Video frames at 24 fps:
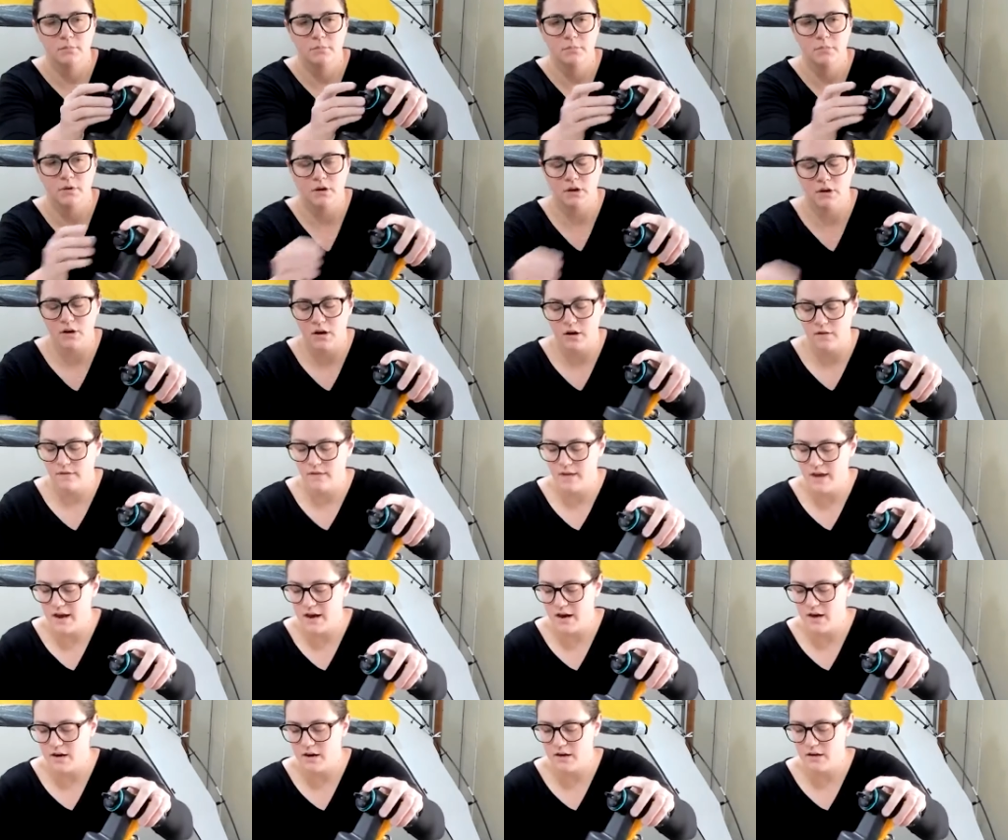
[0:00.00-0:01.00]
put it on
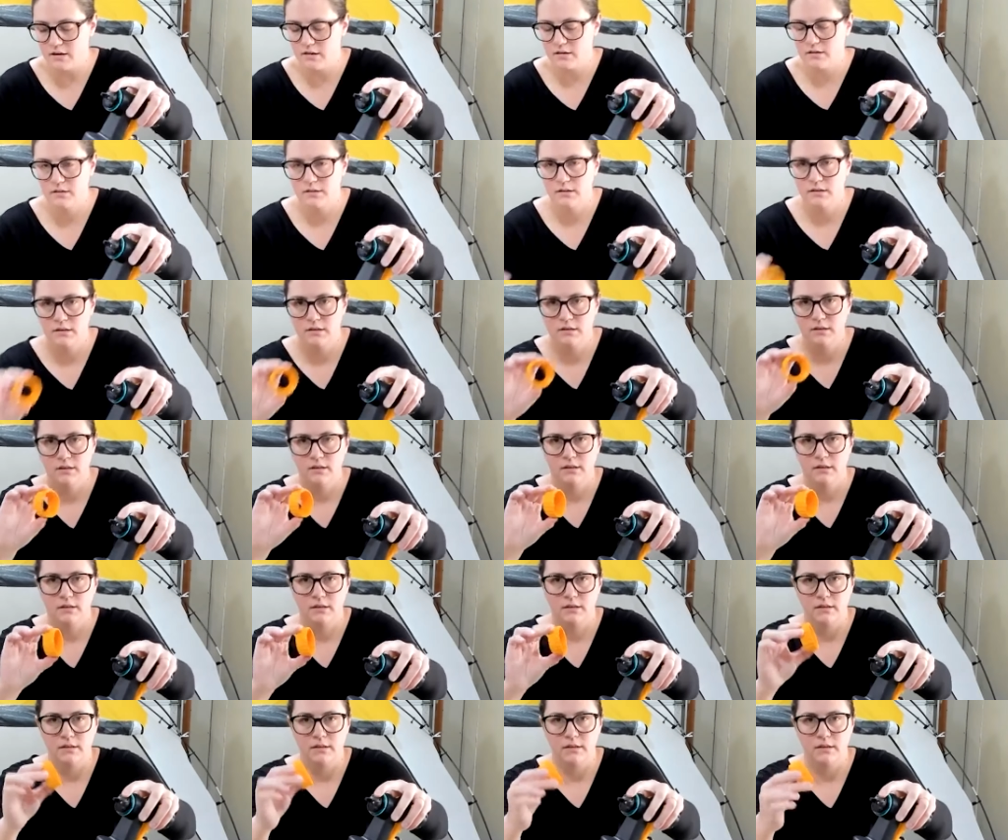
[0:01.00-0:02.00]
there,
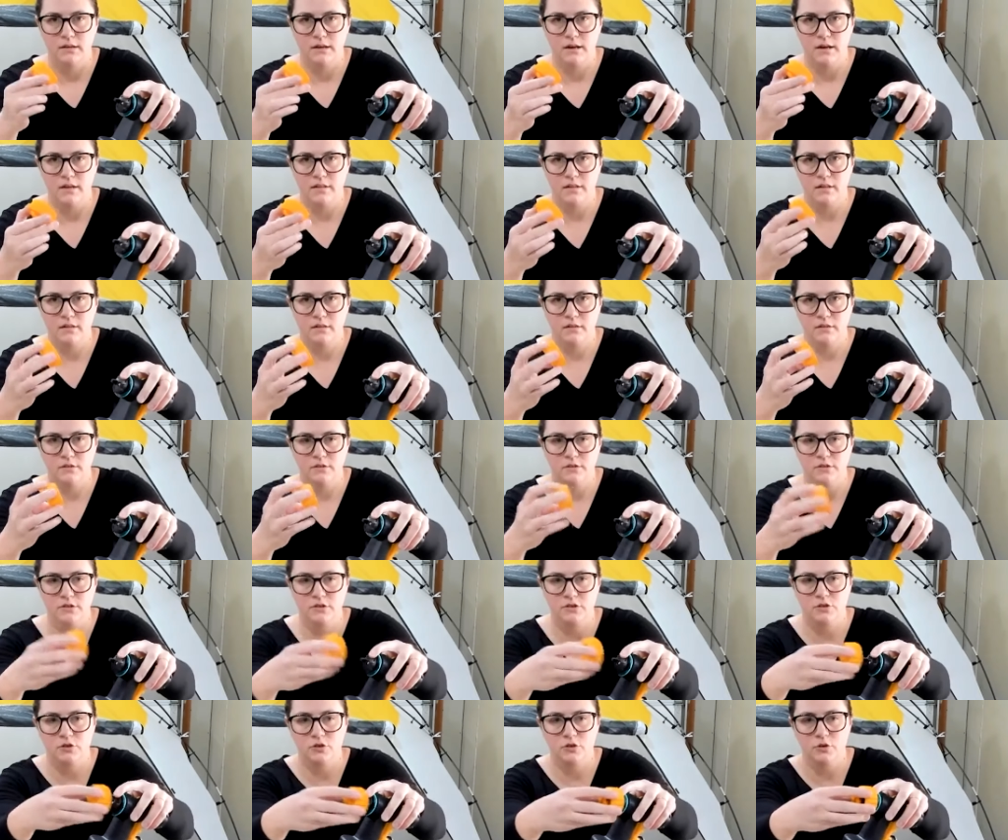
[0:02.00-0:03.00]
and the little
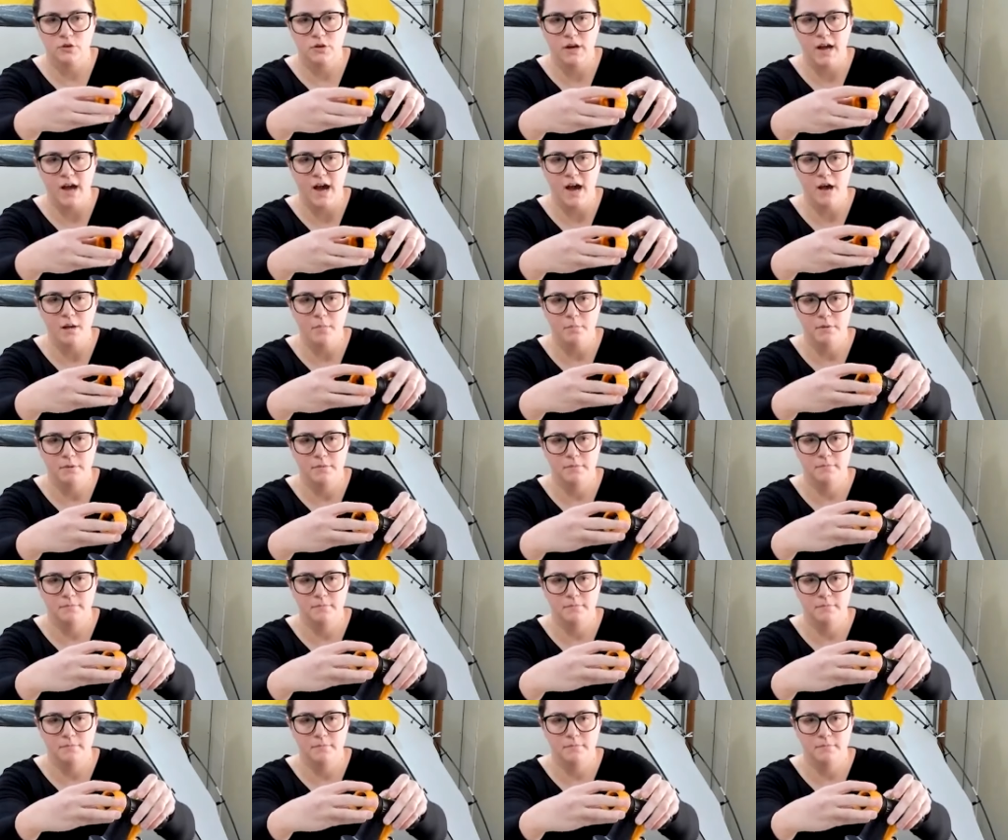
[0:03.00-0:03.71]
screw cap,